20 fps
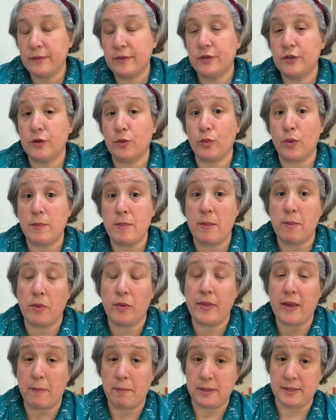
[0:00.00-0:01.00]
So remember
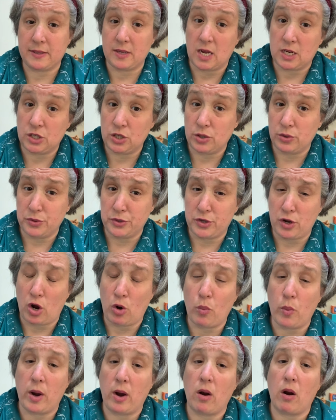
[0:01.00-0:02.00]
that passagios are
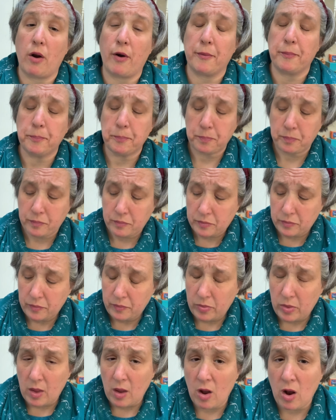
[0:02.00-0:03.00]
where
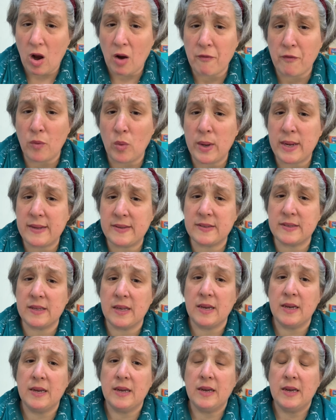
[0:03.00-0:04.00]
our voice,
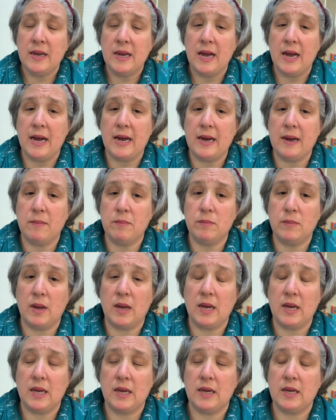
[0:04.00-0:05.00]

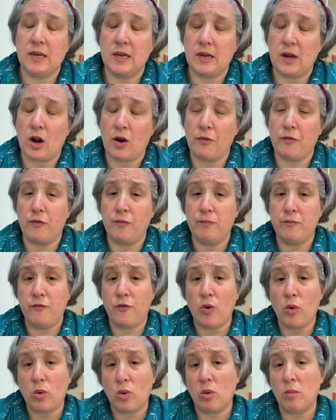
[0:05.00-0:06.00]
our
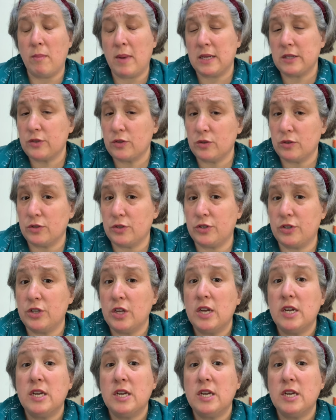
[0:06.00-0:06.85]
vocal muscles